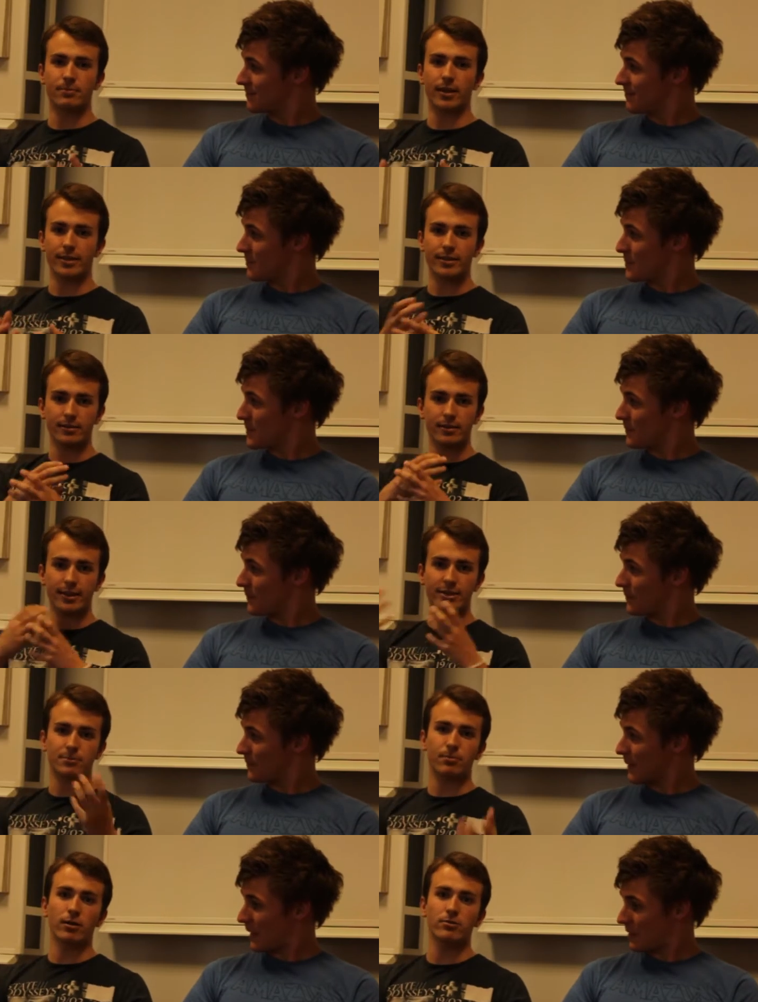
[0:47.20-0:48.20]
Speaker 1: like
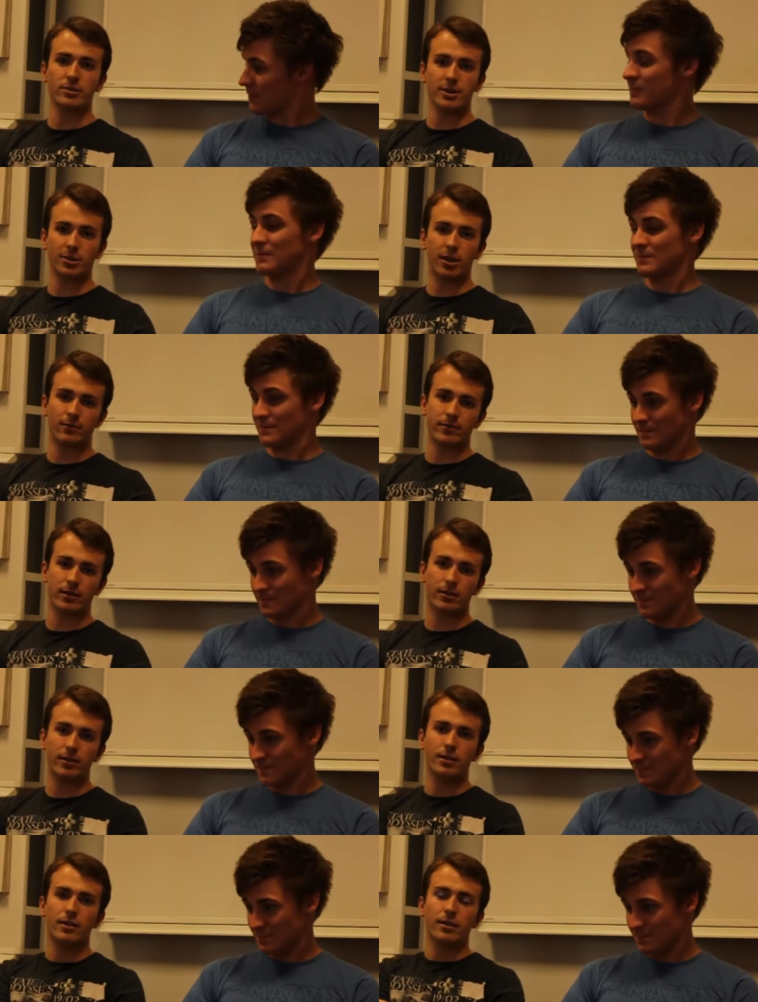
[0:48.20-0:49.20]
expose each
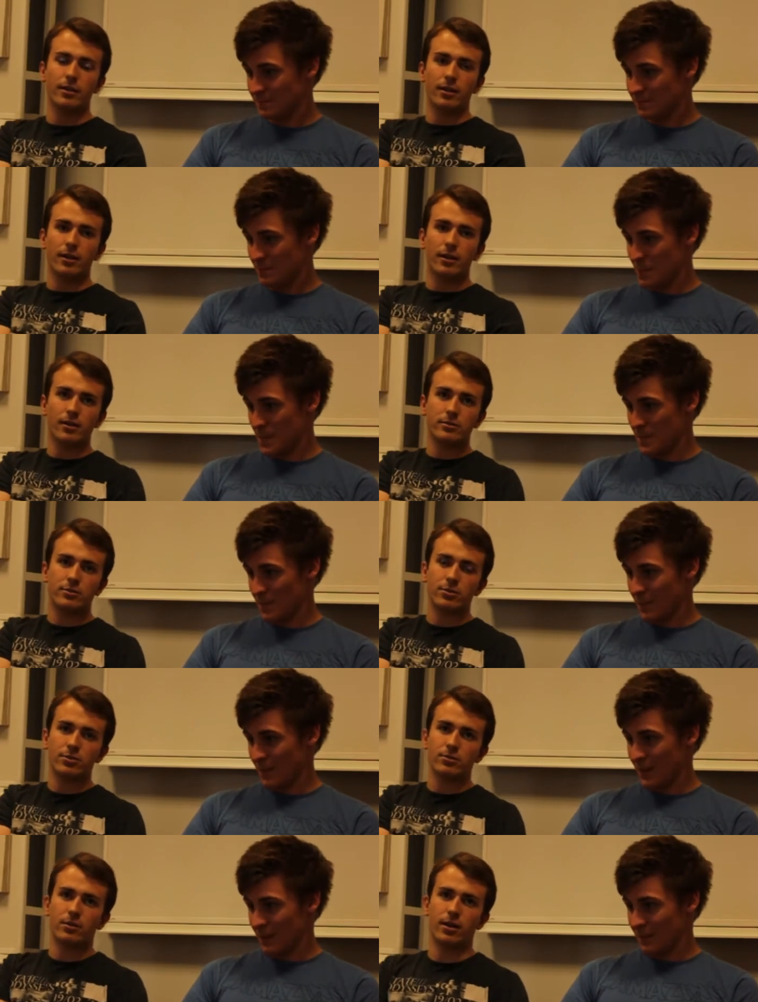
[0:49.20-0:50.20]
other
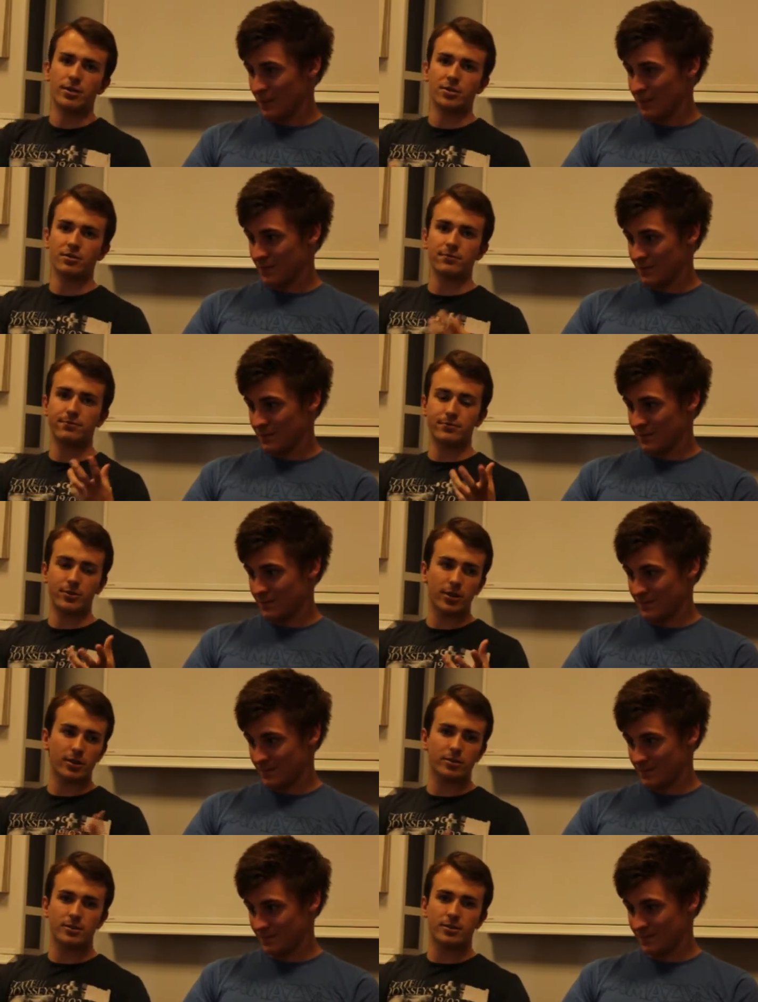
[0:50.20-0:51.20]
to kind of
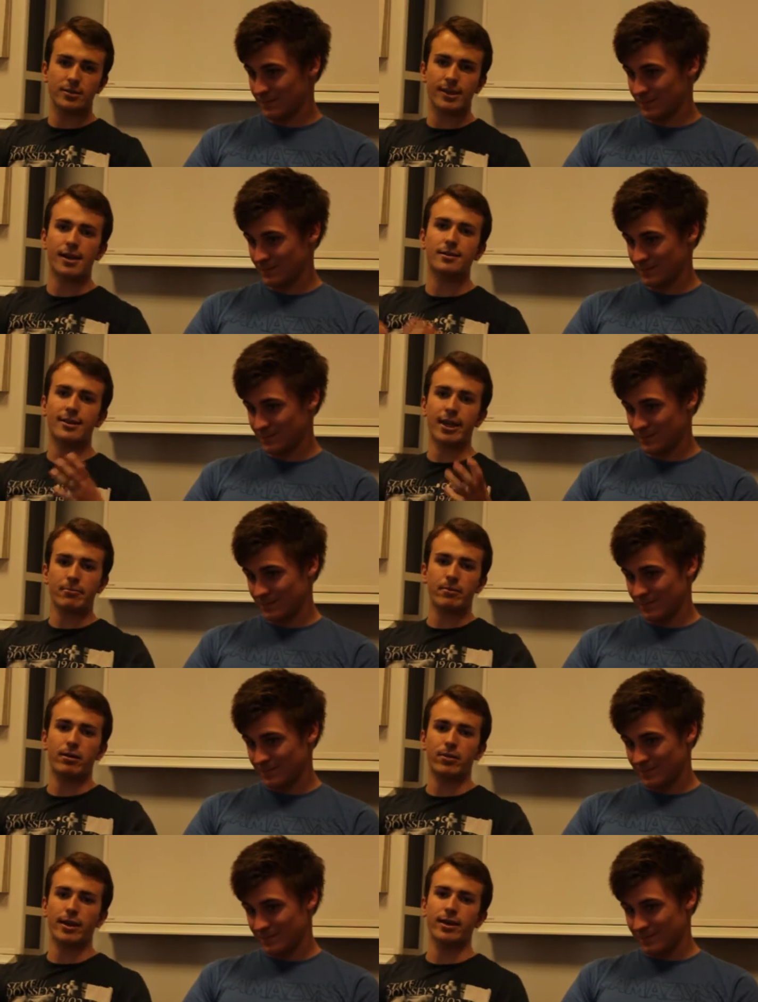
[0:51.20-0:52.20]
just get our name
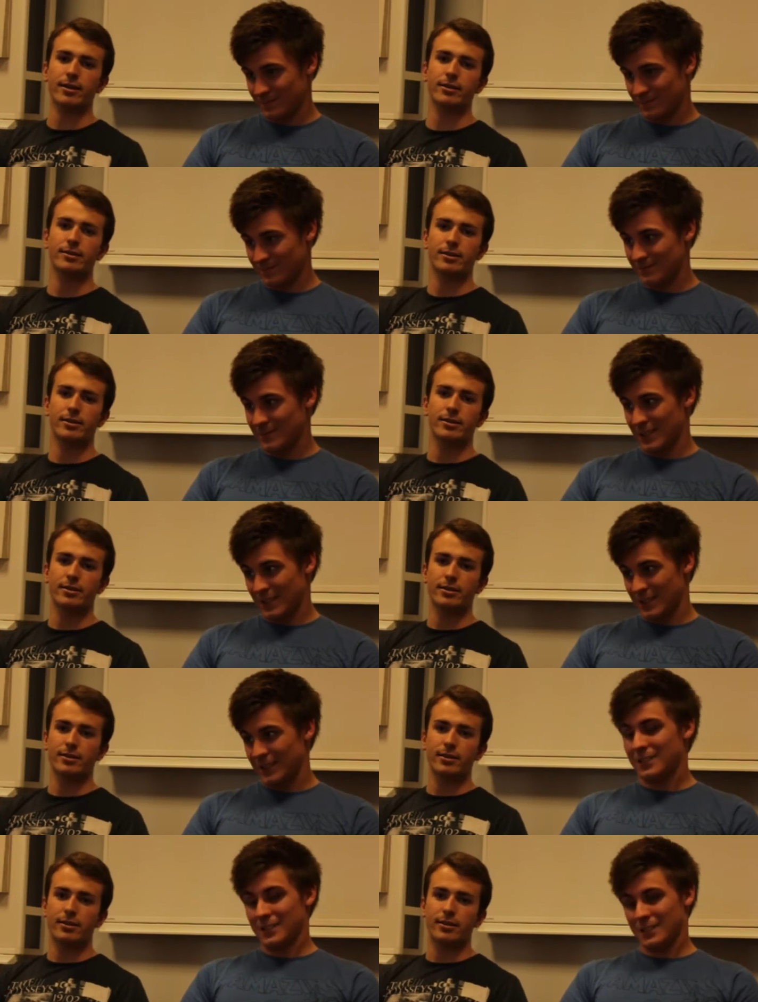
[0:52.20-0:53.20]
out there.
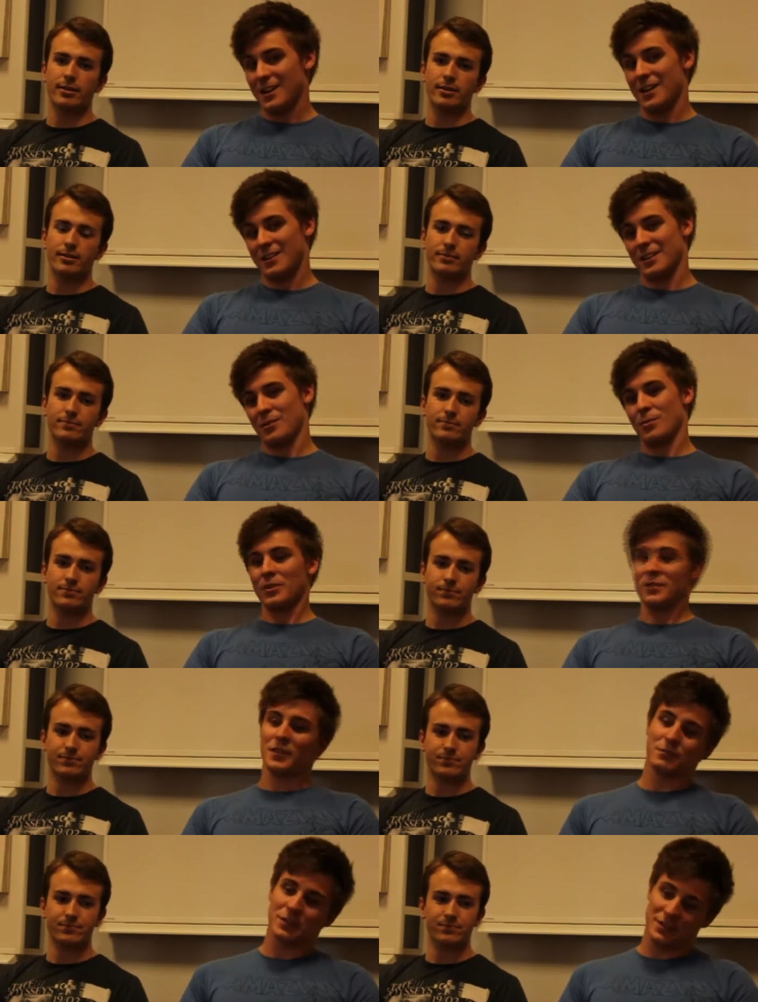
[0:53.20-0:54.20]
Speaker 2: Yeah, I think one
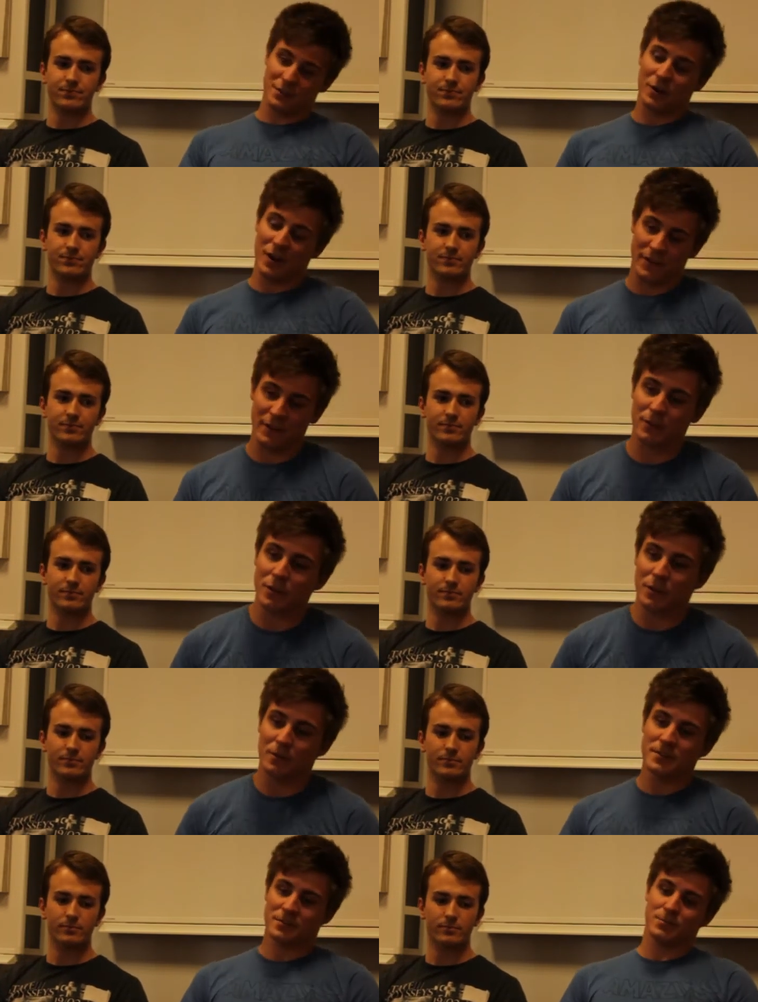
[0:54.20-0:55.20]
of the reasons. Well, I think one of the
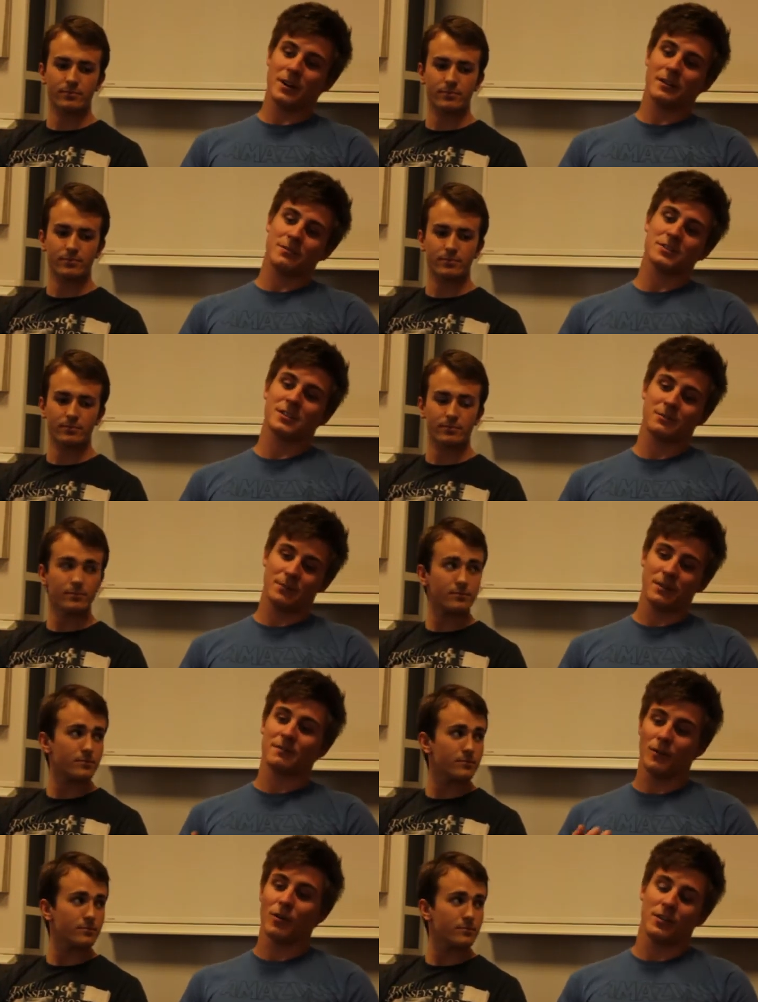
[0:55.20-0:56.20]
reasons why originally we
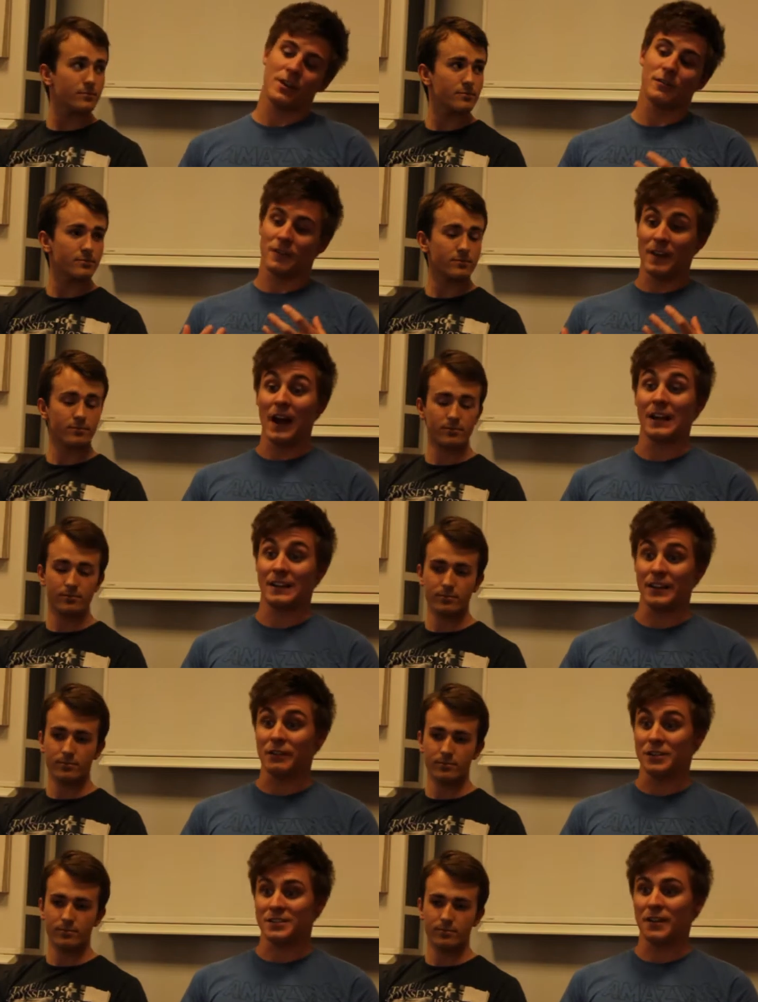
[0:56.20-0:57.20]
thought of the
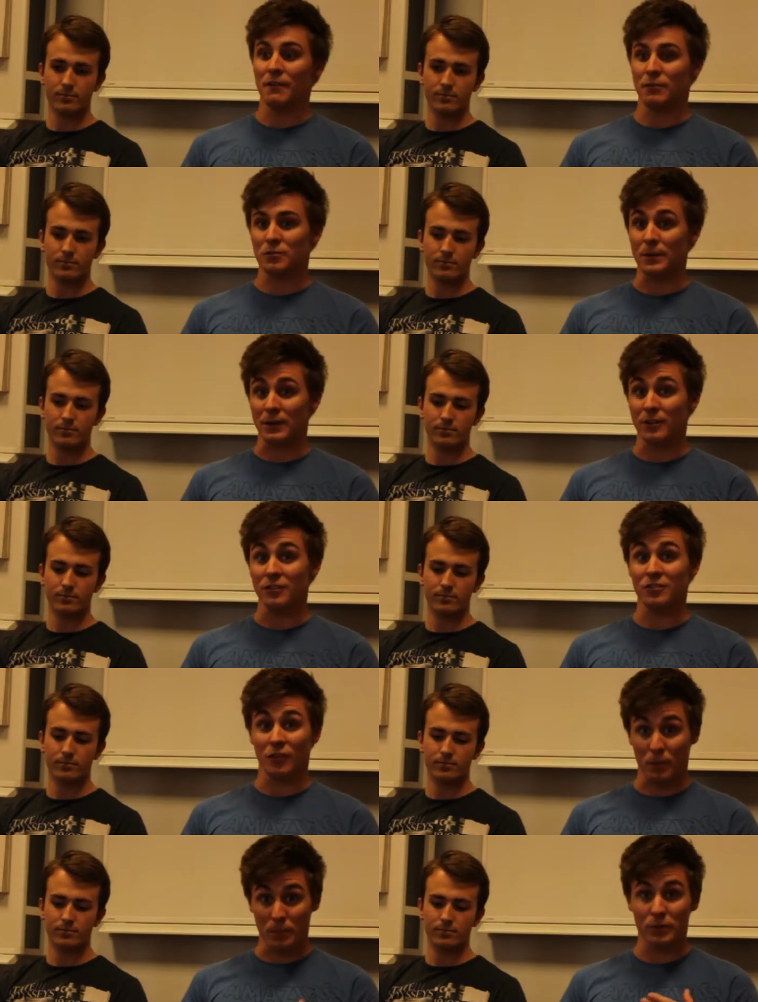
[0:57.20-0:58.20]
idea itself was because
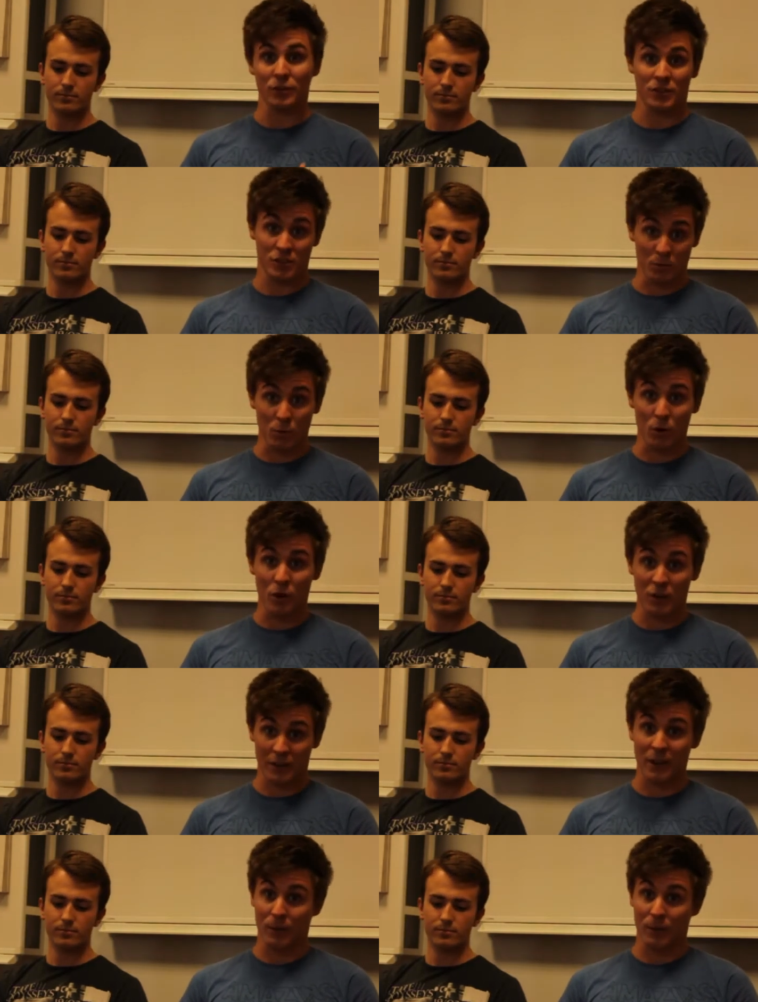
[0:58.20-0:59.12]
of the production work that